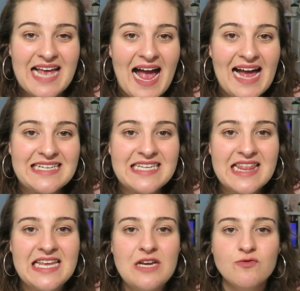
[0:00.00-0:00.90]
at
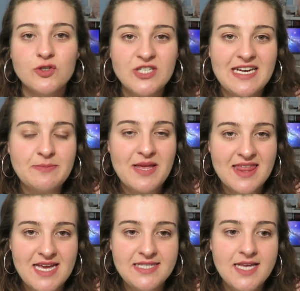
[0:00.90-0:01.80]
the Royal
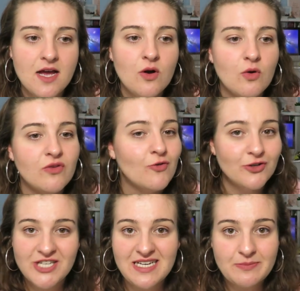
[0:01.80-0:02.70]
Shakespeare Theatre or the
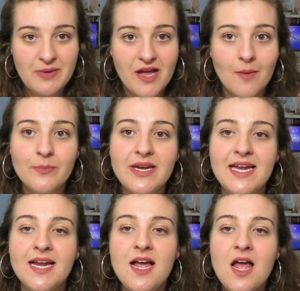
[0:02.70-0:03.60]
Royal Shakespeare
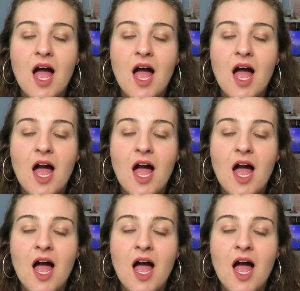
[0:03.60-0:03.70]
Company